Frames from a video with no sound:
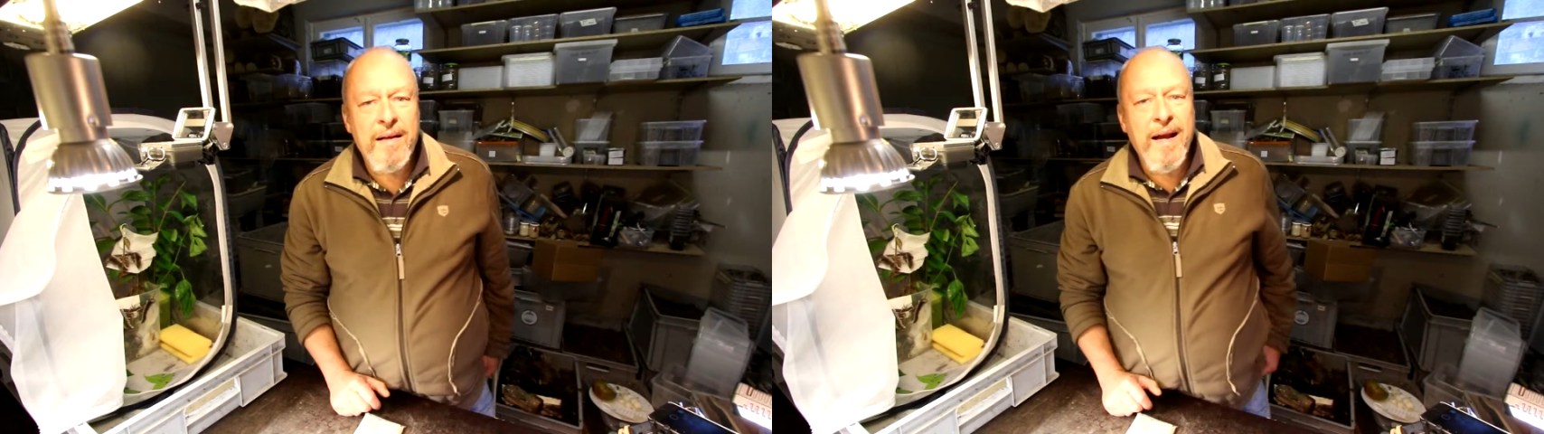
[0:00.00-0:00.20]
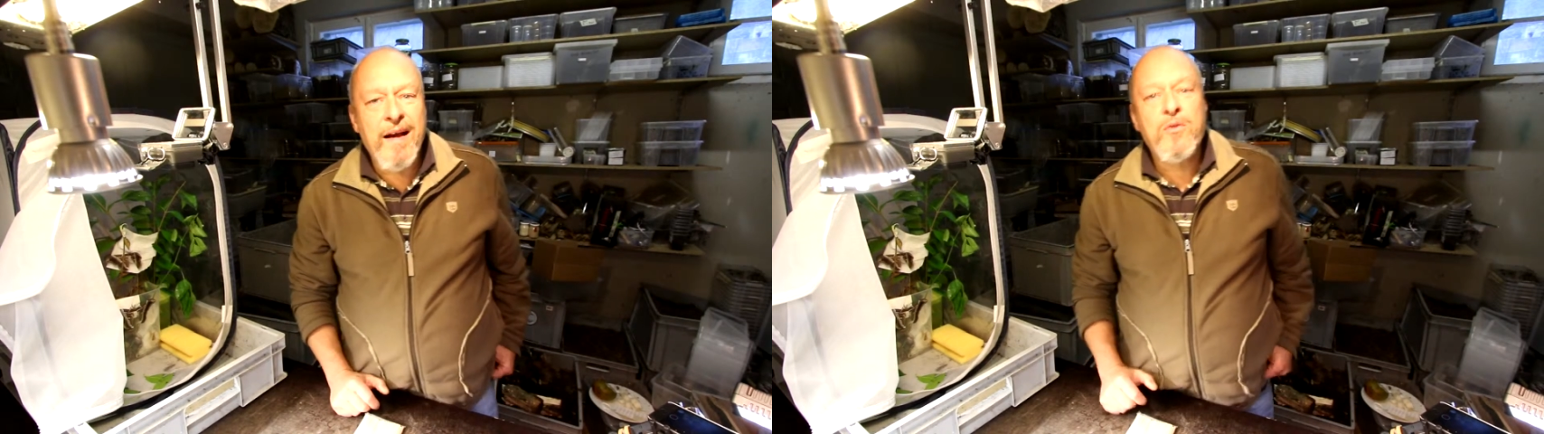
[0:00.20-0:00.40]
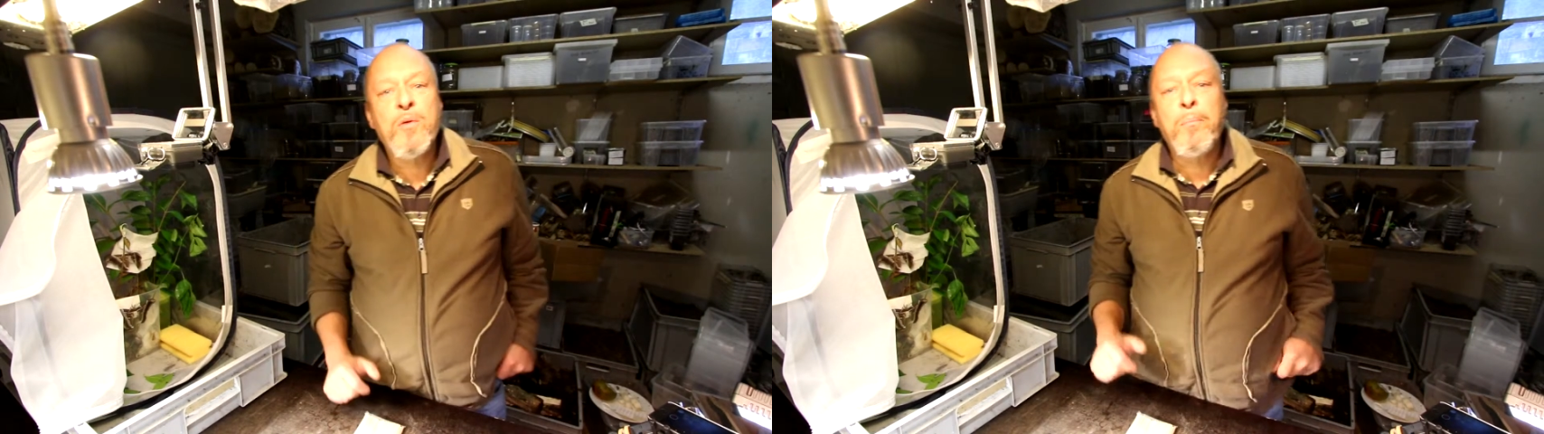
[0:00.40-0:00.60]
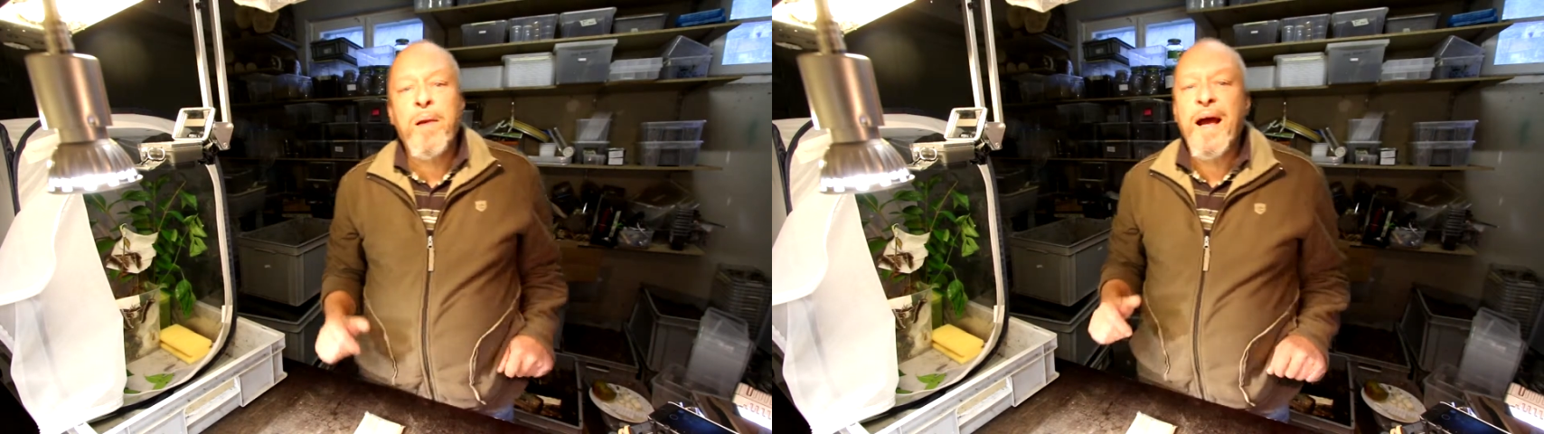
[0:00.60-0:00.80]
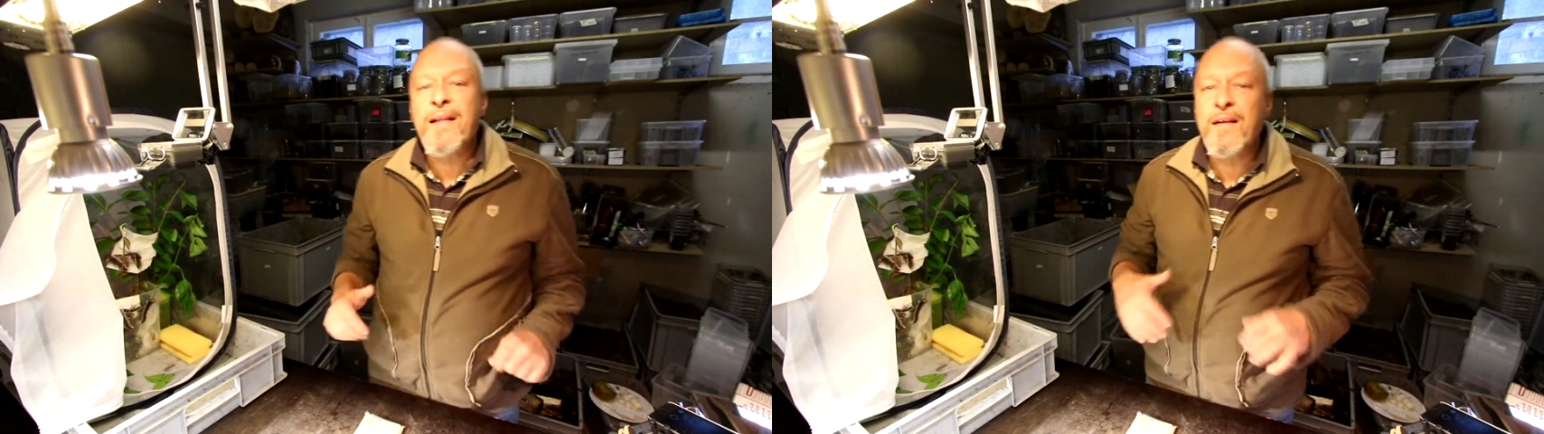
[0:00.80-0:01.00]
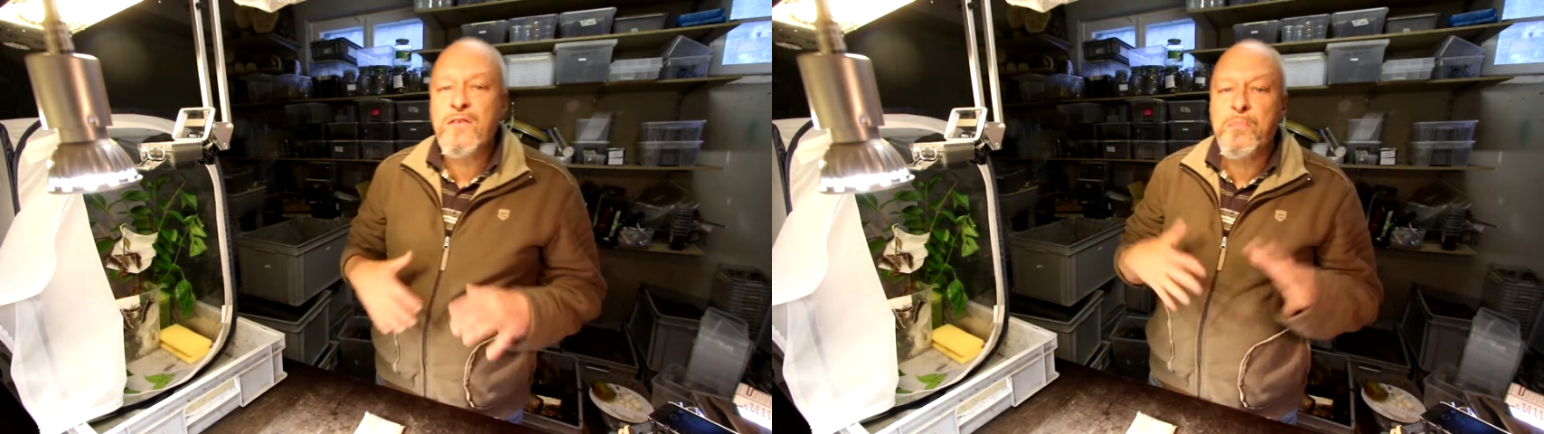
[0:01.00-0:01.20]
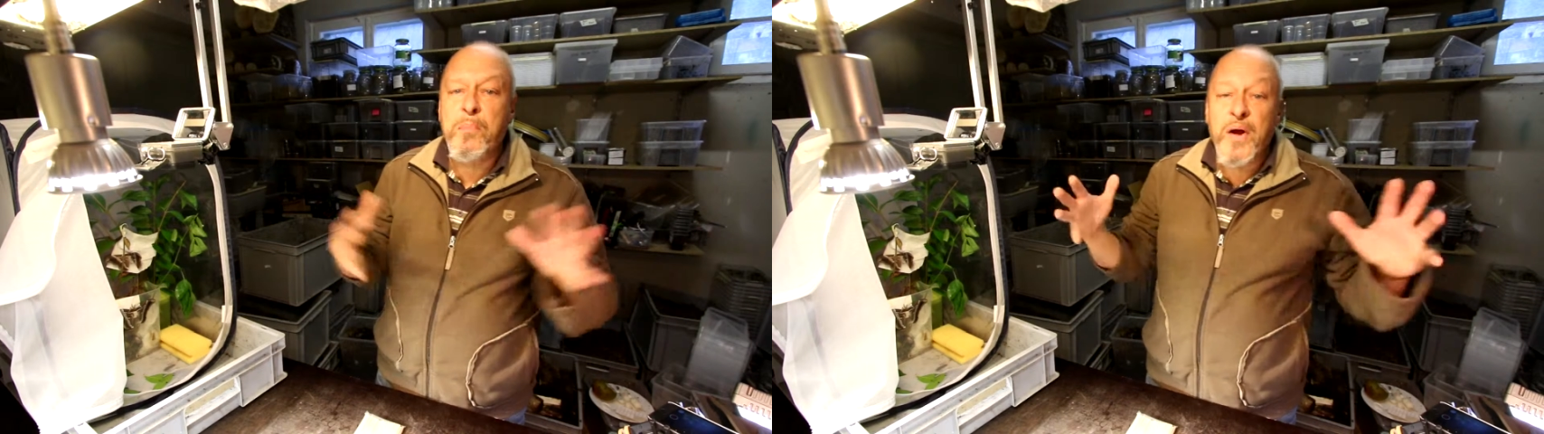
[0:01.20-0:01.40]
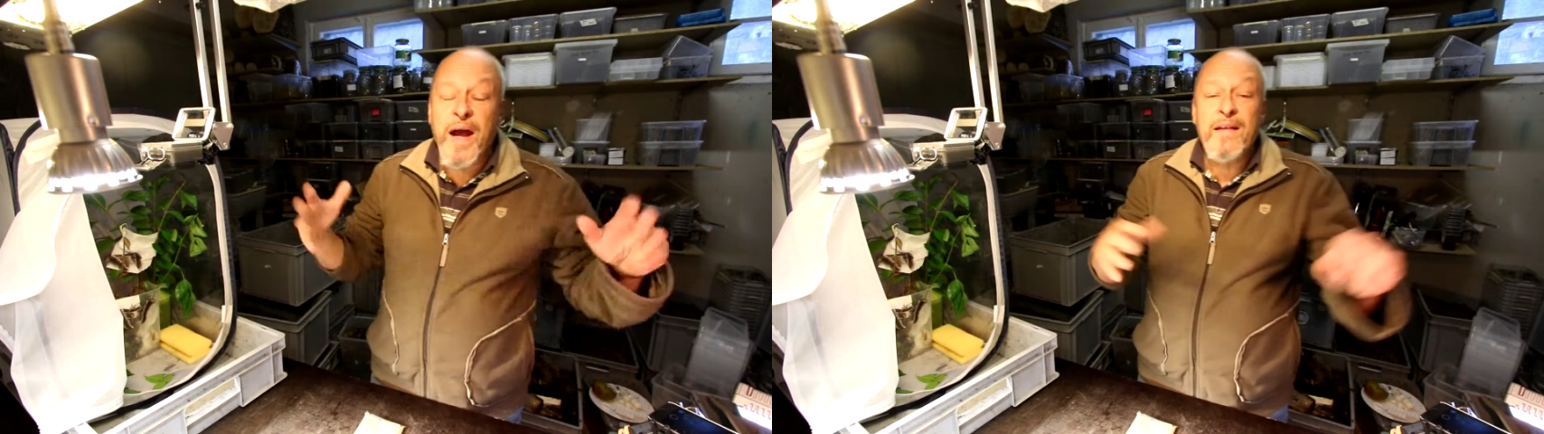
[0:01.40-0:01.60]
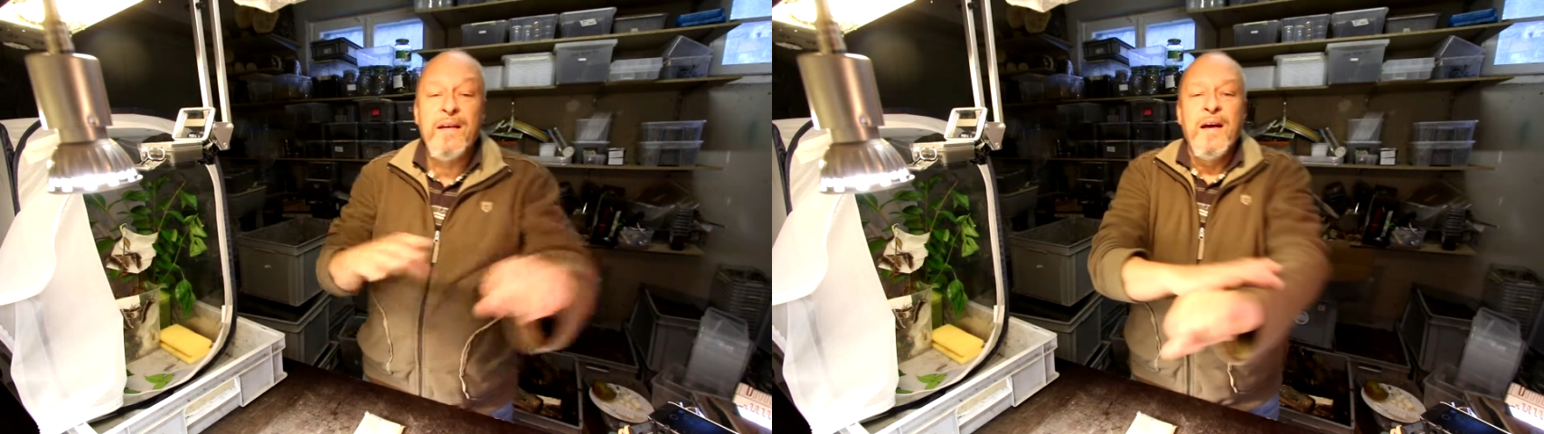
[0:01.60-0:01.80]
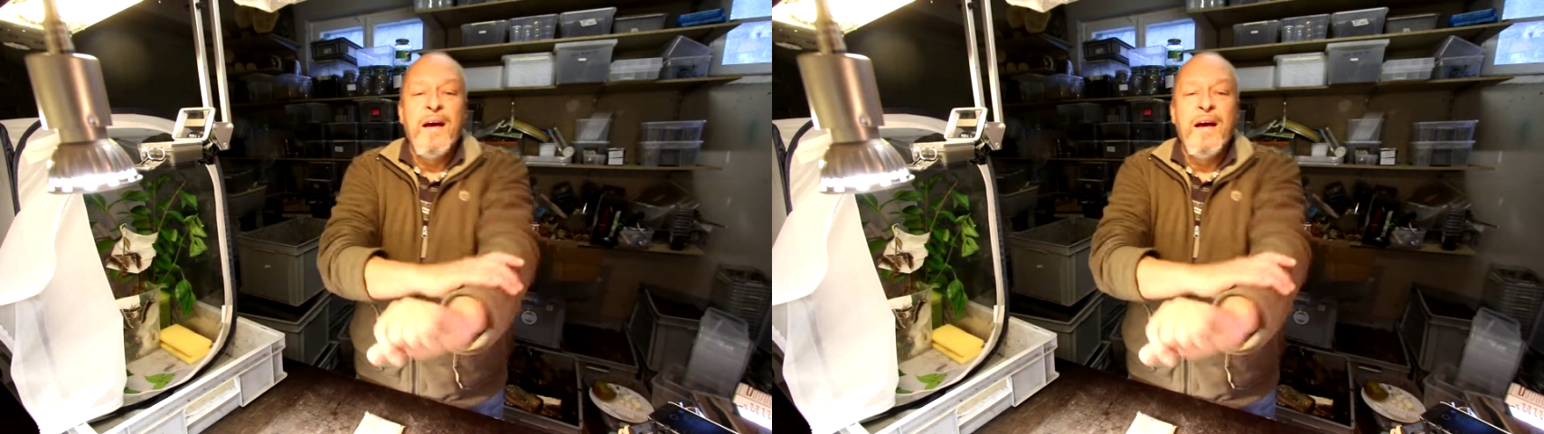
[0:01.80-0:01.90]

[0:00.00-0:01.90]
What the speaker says: castor plant, has spread